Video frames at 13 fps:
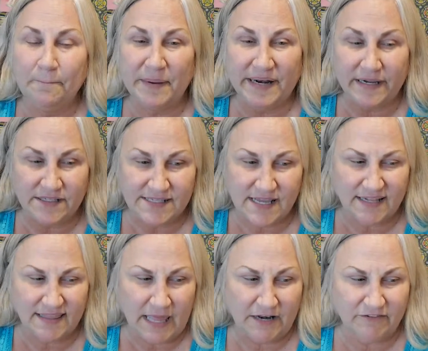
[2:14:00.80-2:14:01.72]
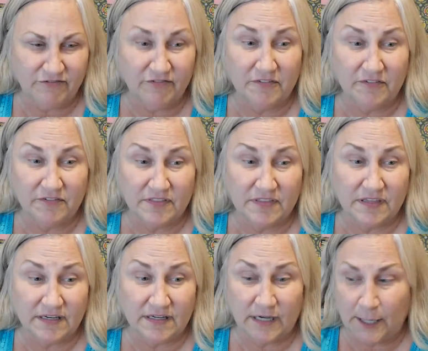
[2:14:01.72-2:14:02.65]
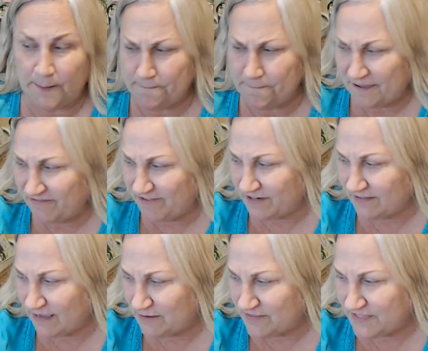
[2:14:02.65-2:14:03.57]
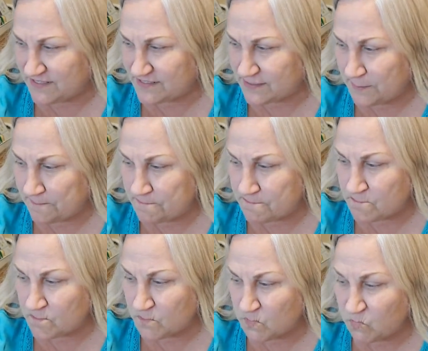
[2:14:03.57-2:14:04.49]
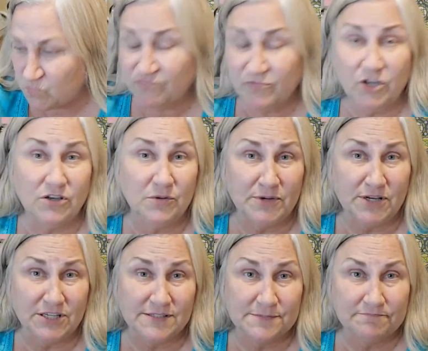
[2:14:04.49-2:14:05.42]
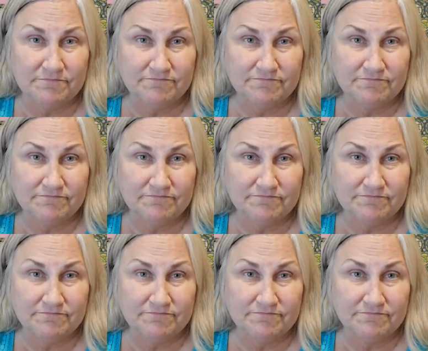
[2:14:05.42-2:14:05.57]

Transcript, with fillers: but I also had a lot of the, um, I found a lot of these cookbooks.